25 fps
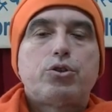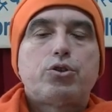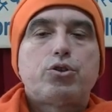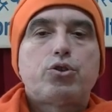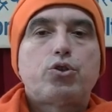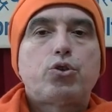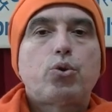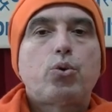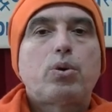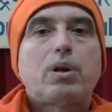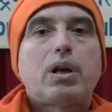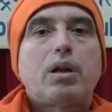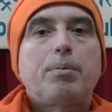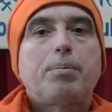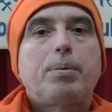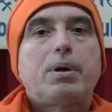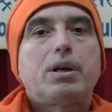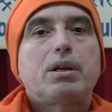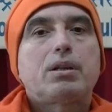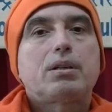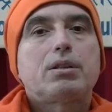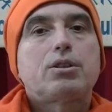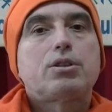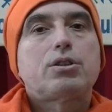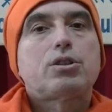Shukla
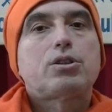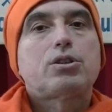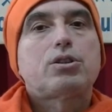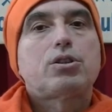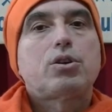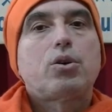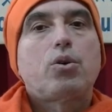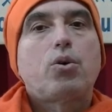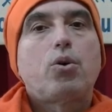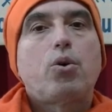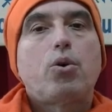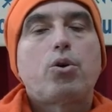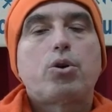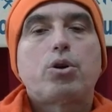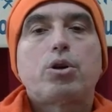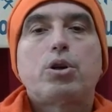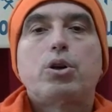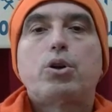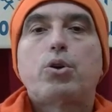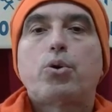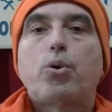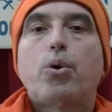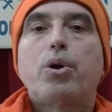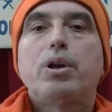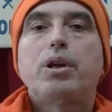Paksh, or
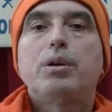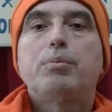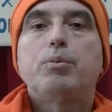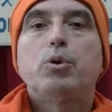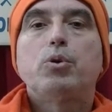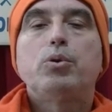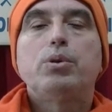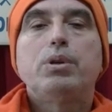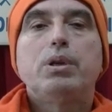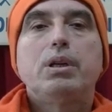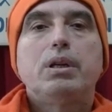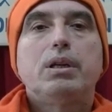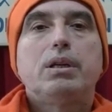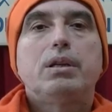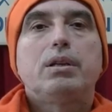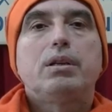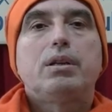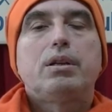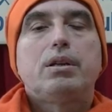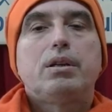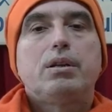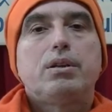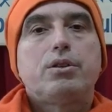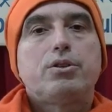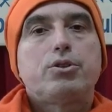growing moon,
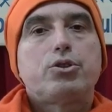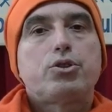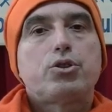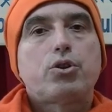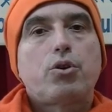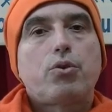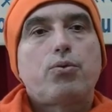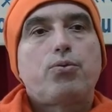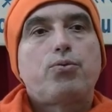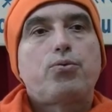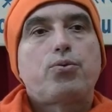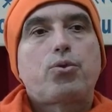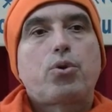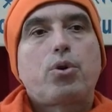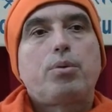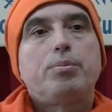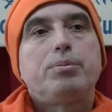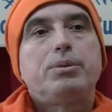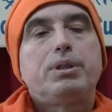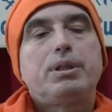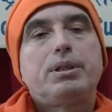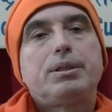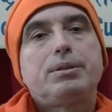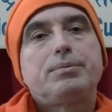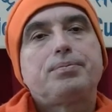so
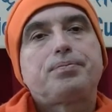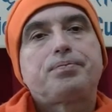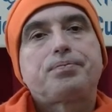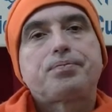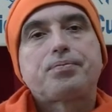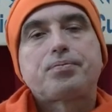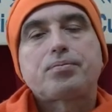from the